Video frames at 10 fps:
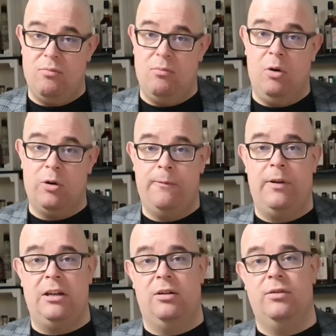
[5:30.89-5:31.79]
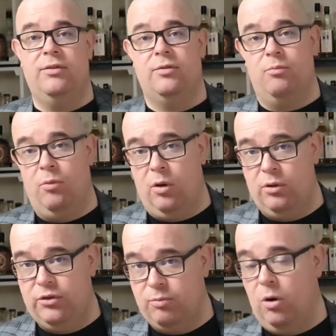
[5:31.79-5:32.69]
more phenols,
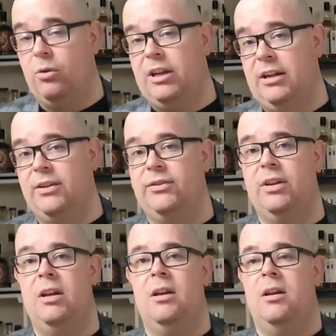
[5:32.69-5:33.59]
more smokiness,